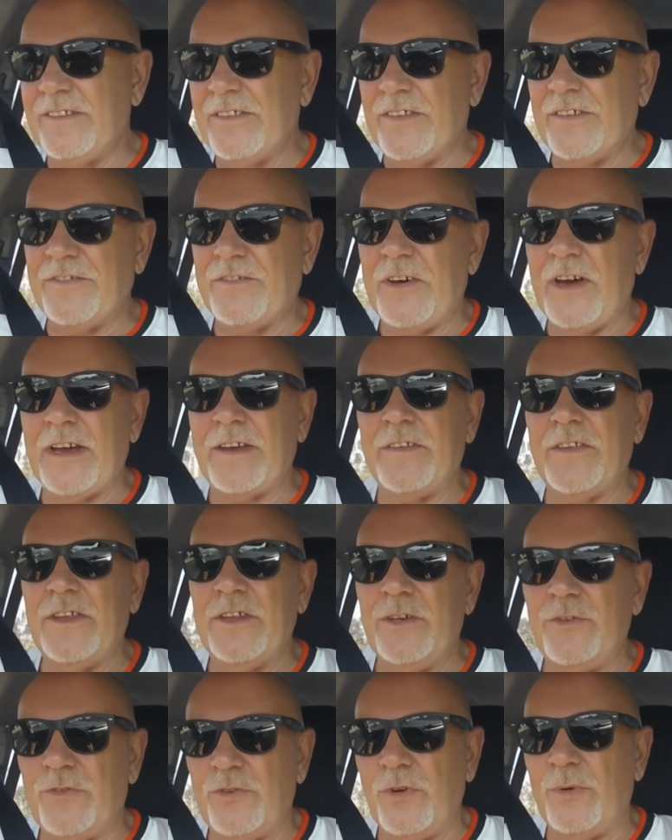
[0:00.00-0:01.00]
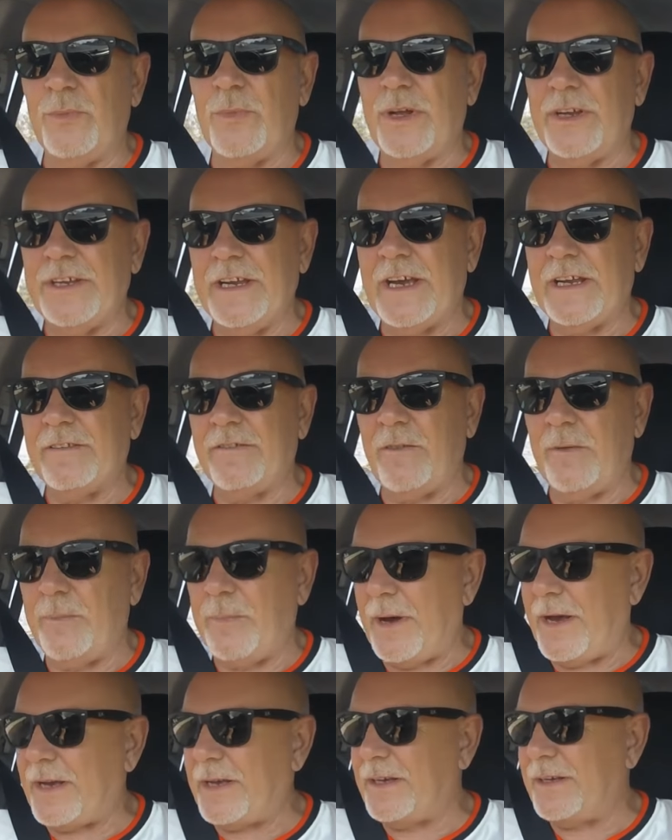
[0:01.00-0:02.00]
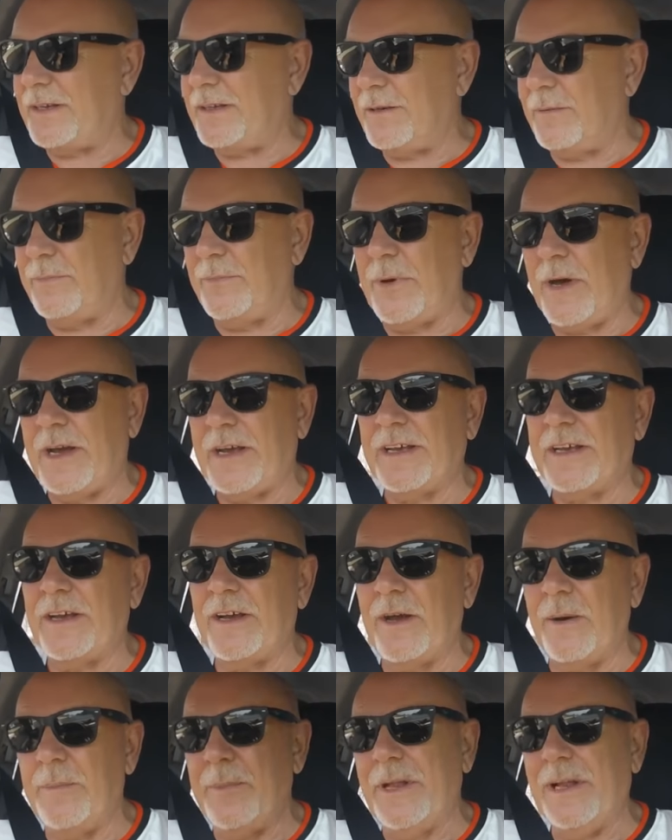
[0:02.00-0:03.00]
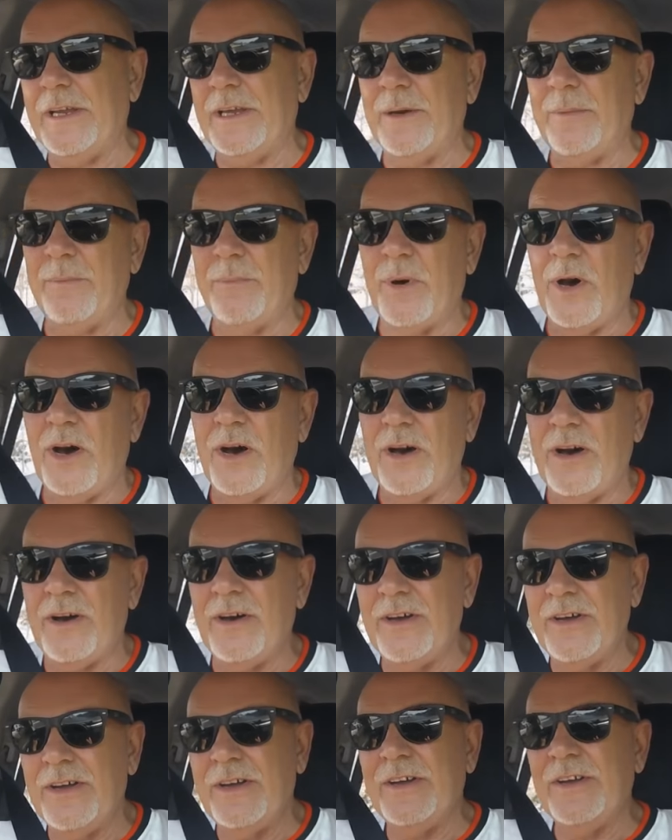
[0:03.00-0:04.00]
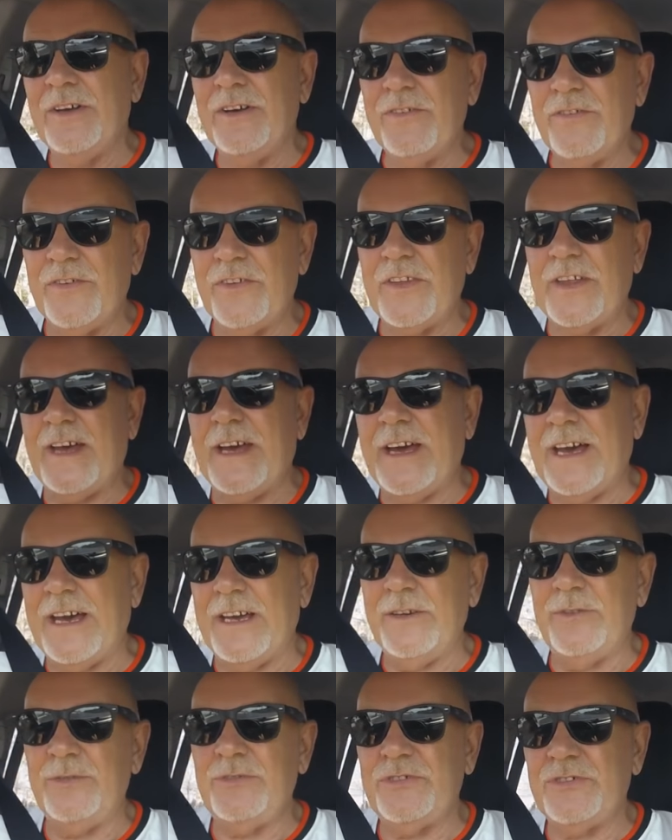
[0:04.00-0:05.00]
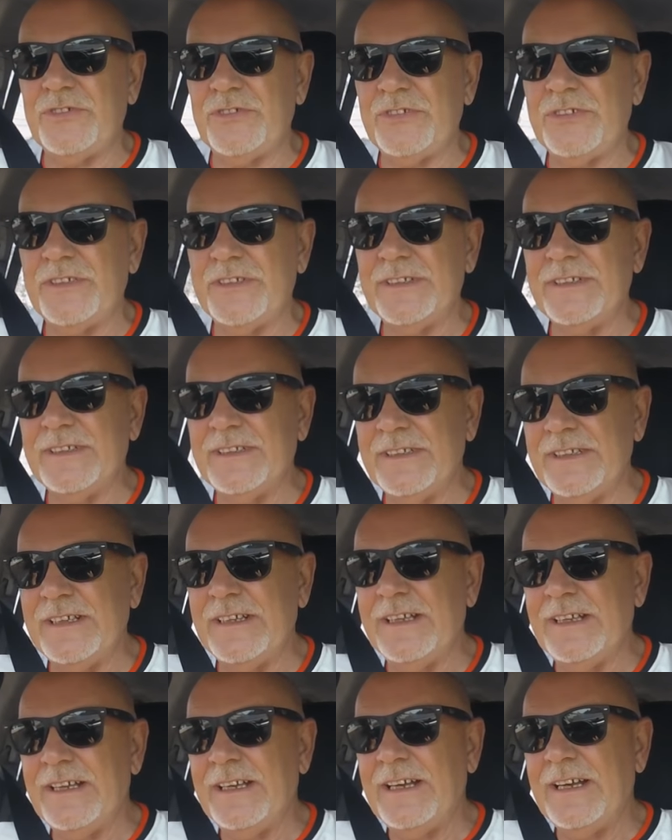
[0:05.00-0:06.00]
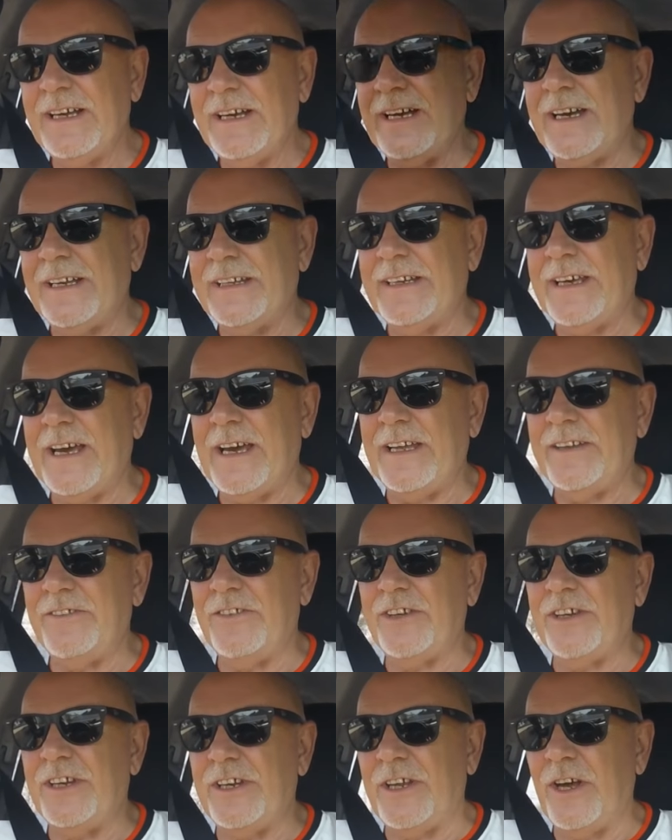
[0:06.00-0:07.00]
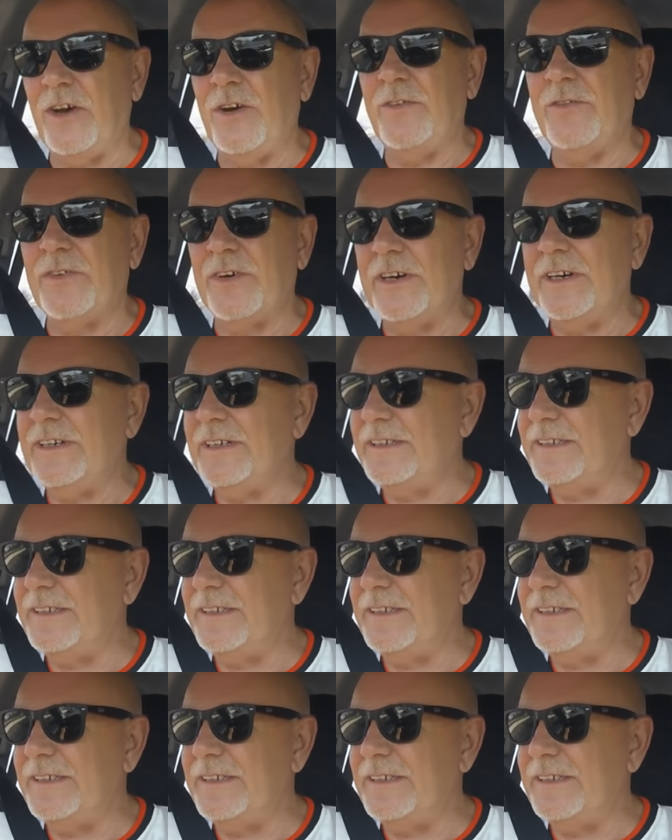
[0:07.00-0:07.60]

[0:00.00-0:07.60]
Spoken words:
The fact that you took money out of a bank, a million baht for the house, and handed it over